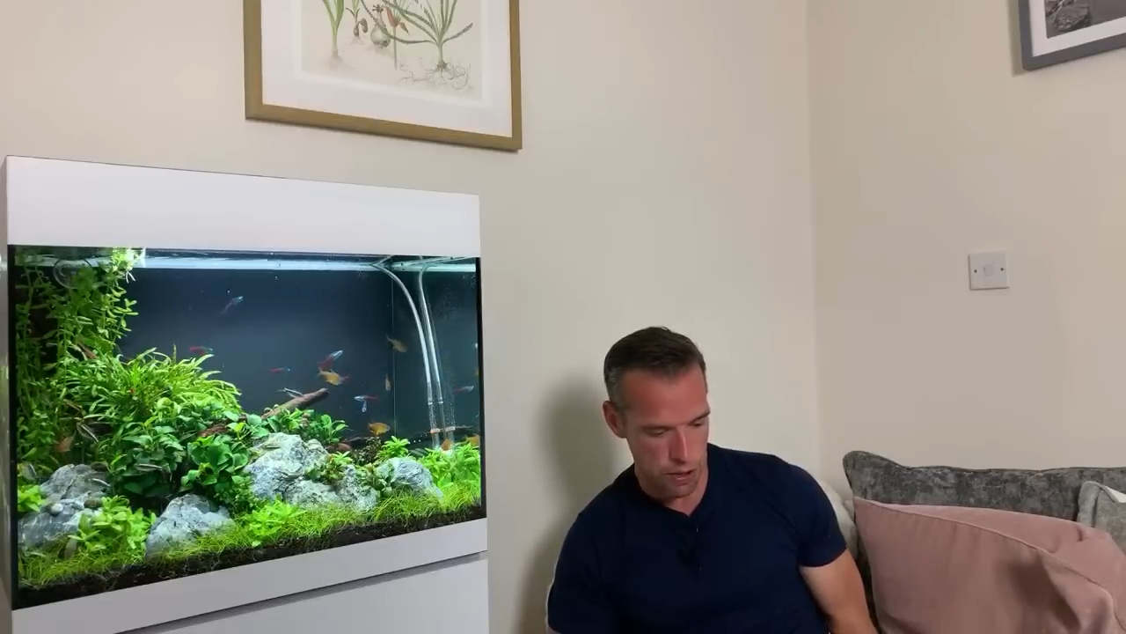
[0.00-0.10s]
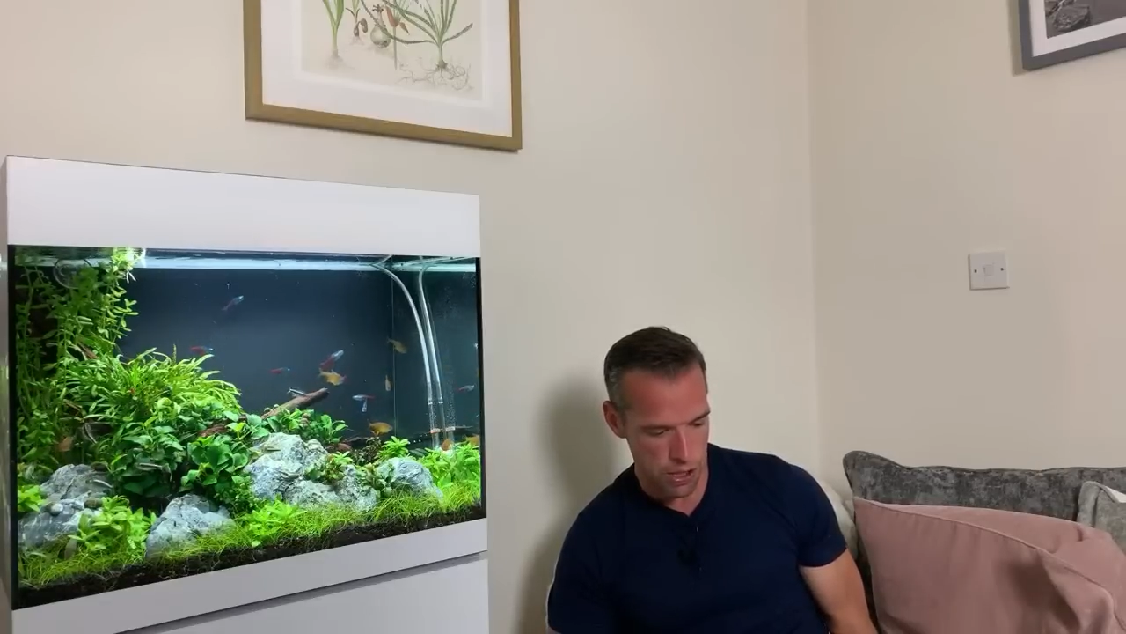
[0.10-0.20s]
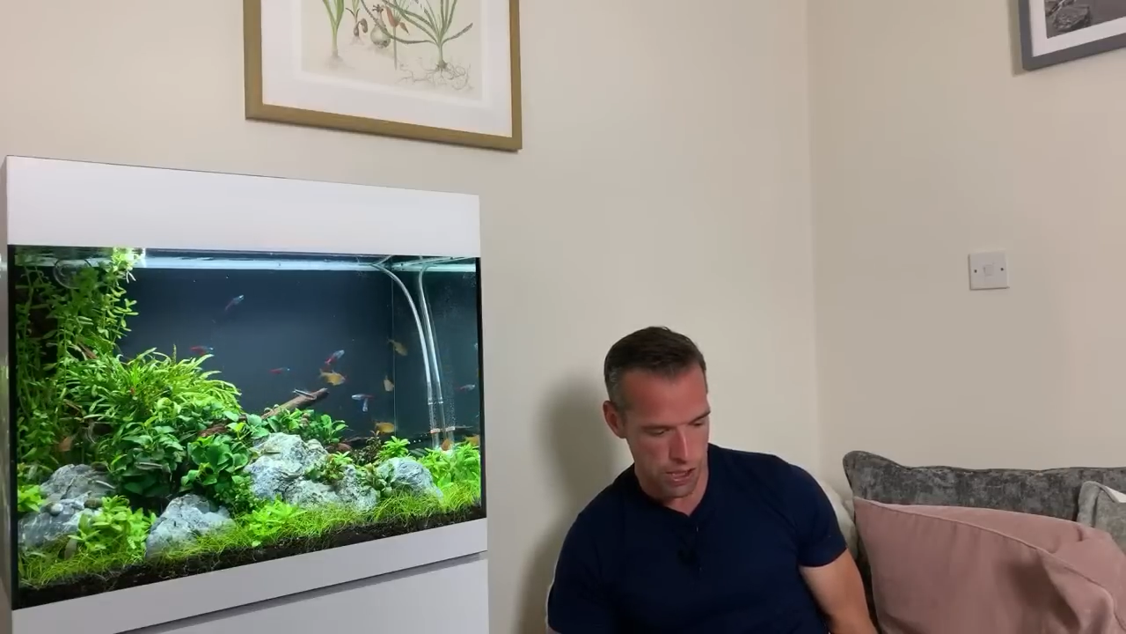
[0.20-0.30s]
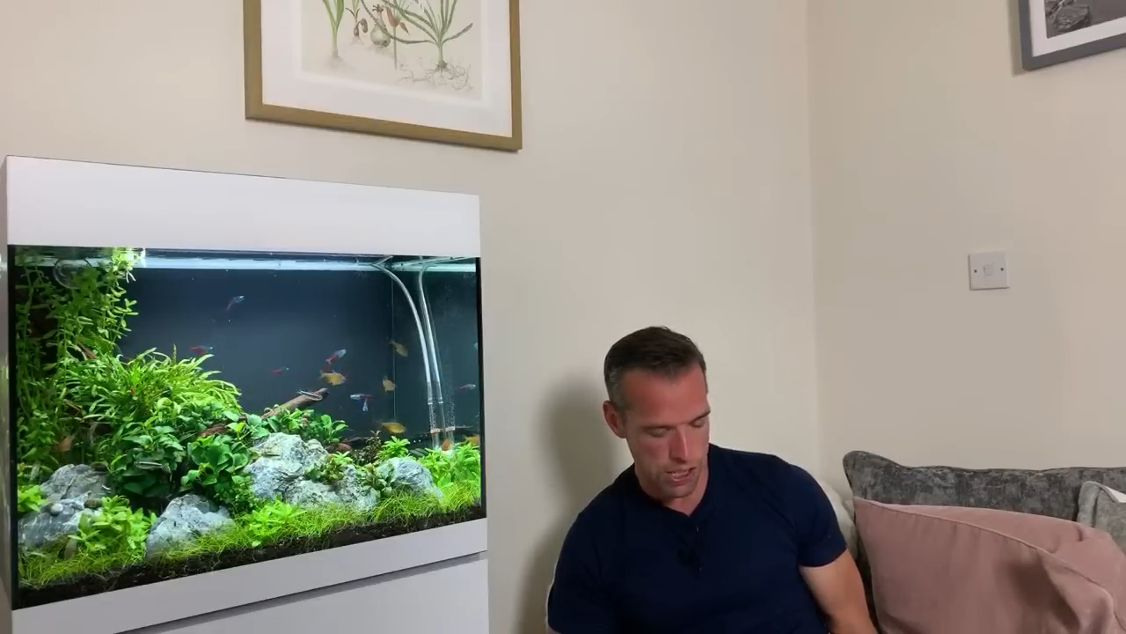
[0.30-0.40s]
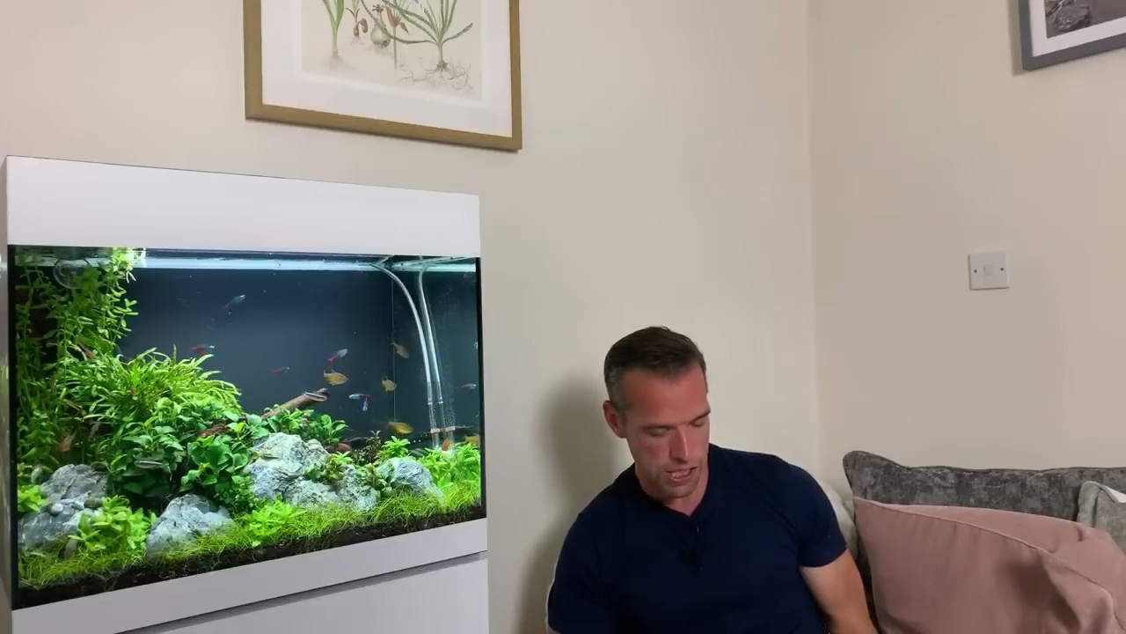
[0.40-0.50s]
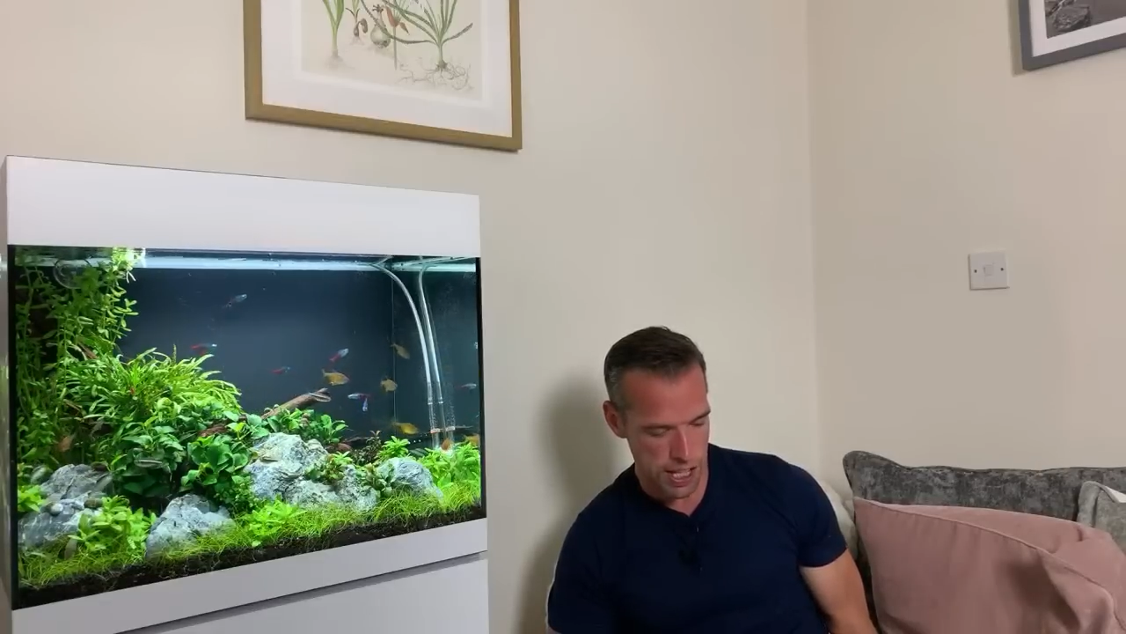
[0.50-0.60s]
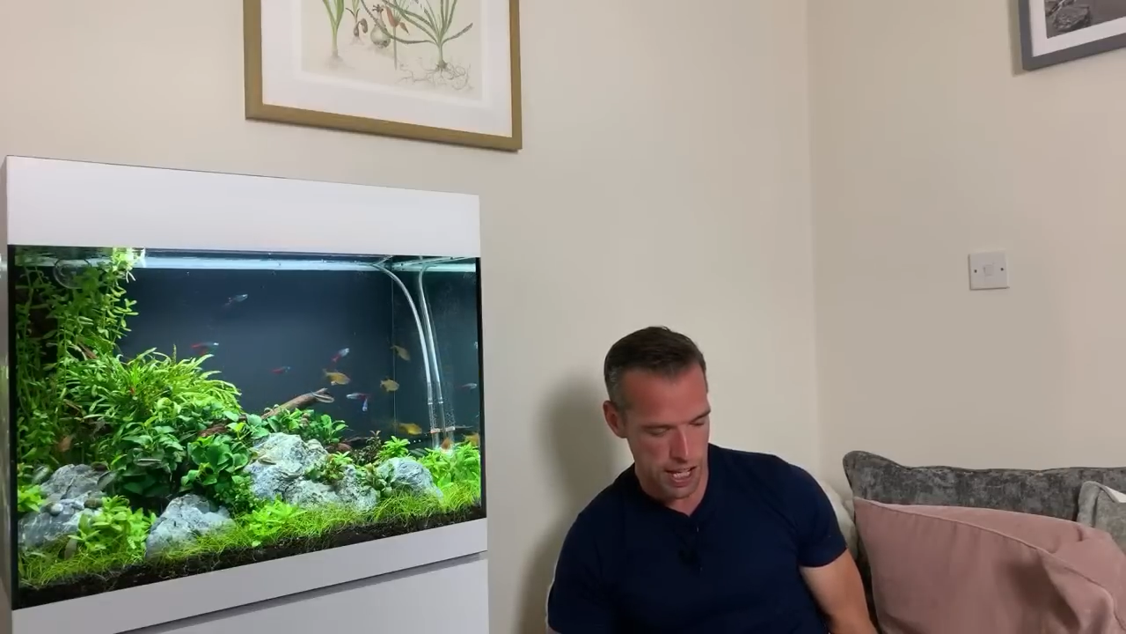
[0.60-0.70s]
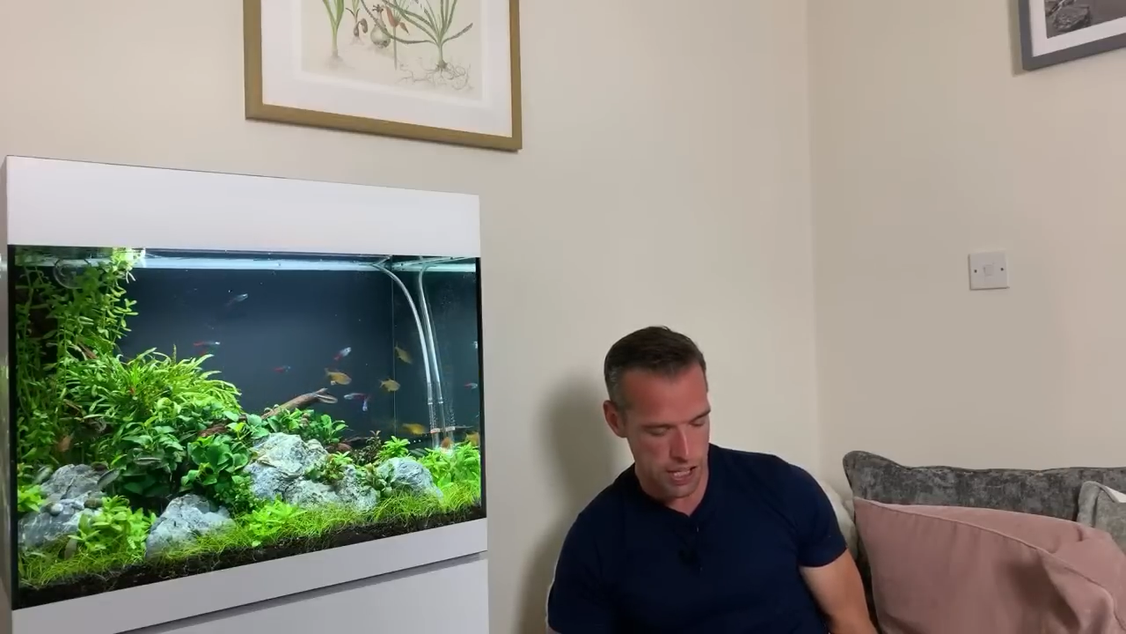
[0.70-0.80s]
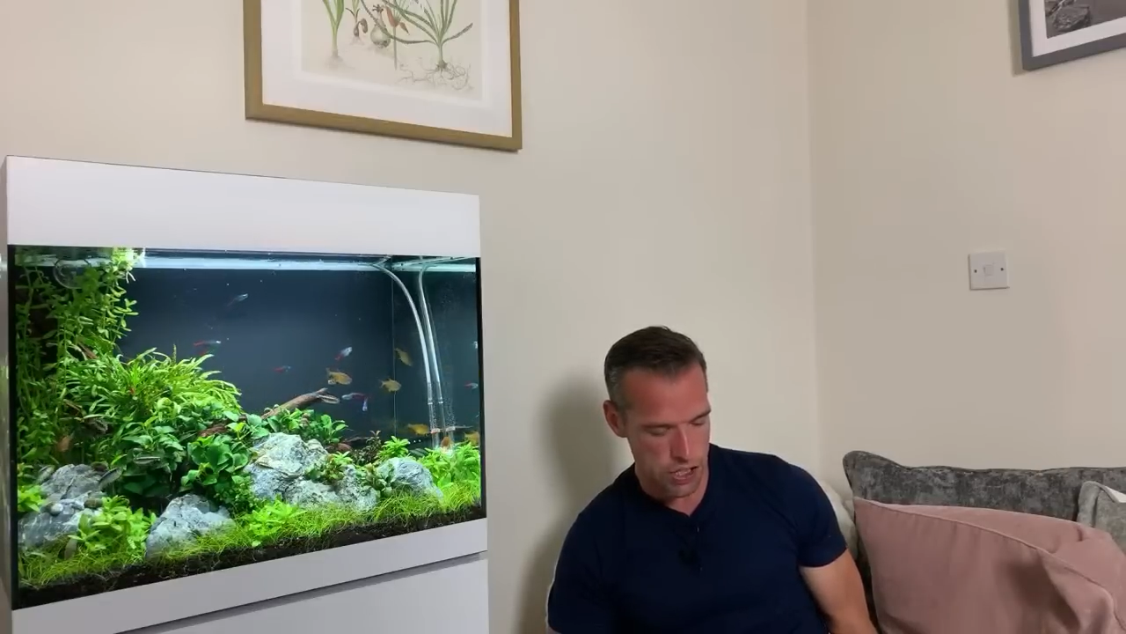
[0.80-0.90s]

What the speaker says: I can't see it.